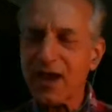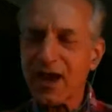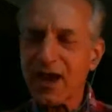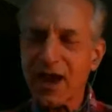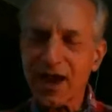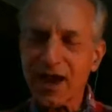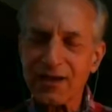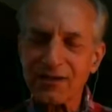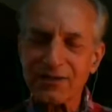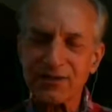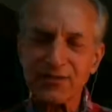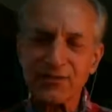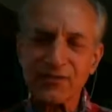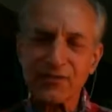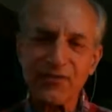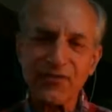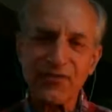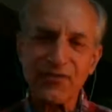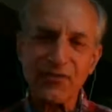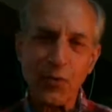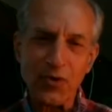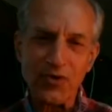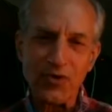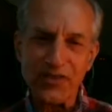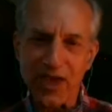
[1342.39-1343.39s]
had
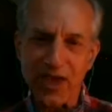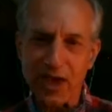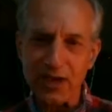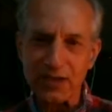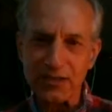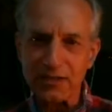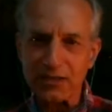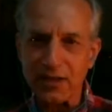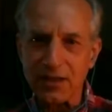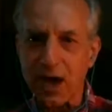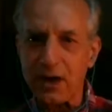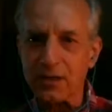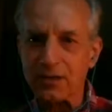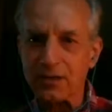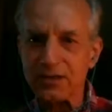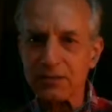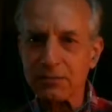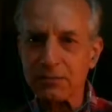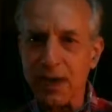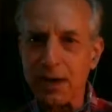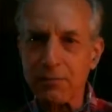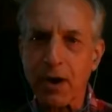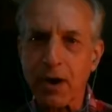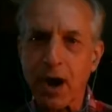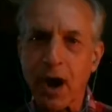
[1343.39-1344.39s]
$4,000 in
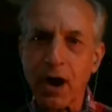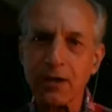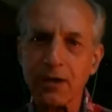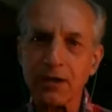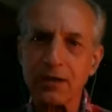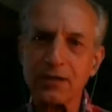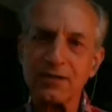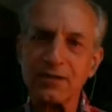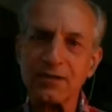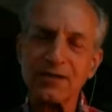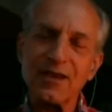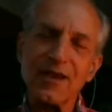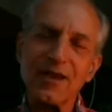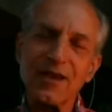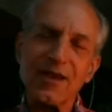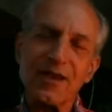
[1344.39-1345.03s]
my pocket,